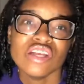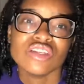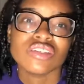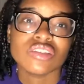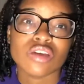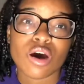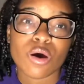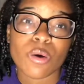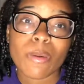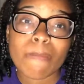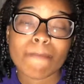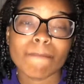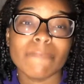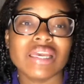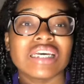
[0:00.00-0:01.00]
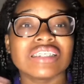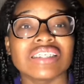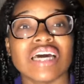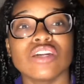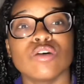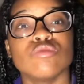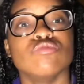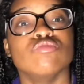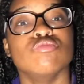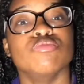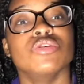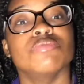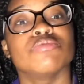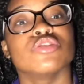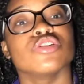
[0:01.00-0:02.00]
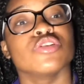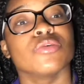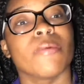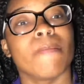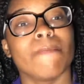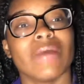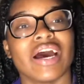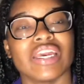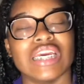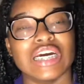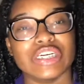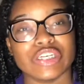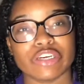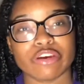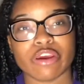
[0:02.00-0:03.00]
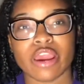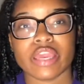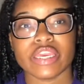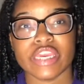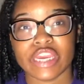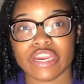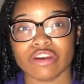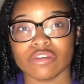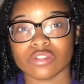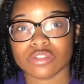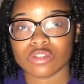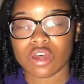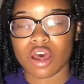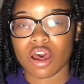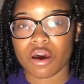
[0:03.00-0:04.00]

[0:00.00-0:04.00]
So because I don't remember my younger years